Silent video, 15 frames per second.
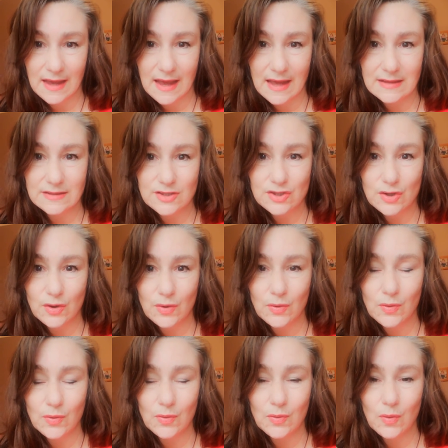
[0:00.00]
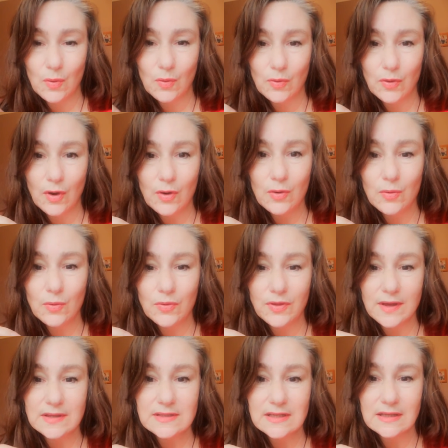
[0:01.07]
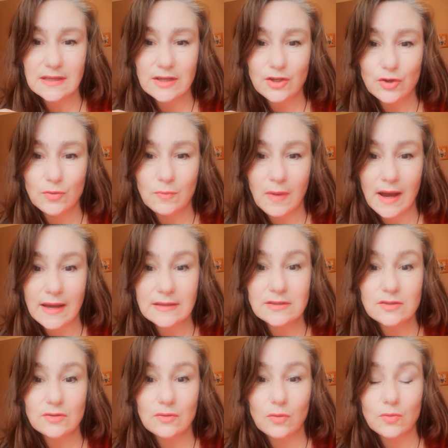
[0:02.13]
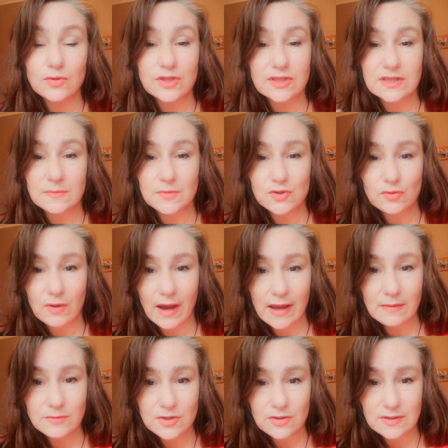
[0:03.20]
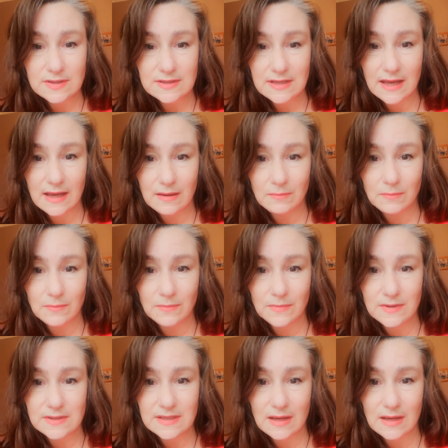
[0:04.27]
And so, although authentically you might also subscribe to the same